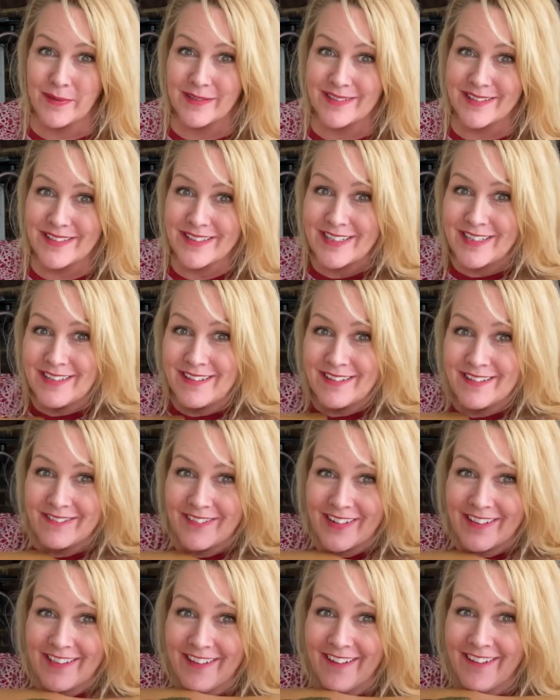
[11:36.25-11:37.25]
See,
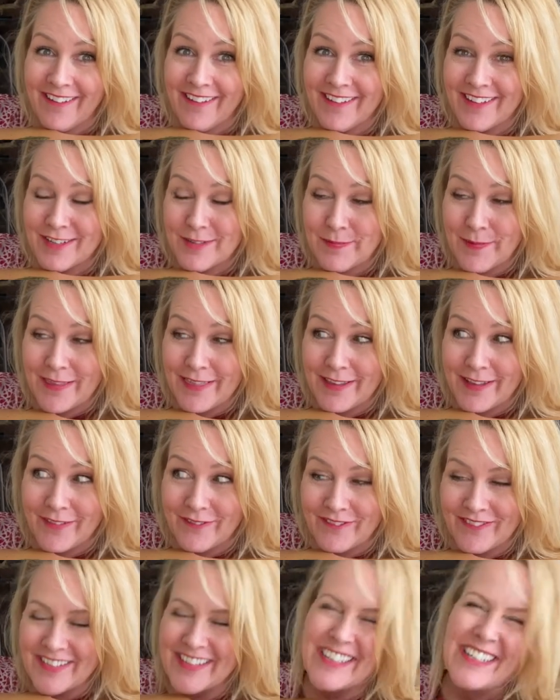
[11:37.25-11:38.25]
right there, it's my thumb.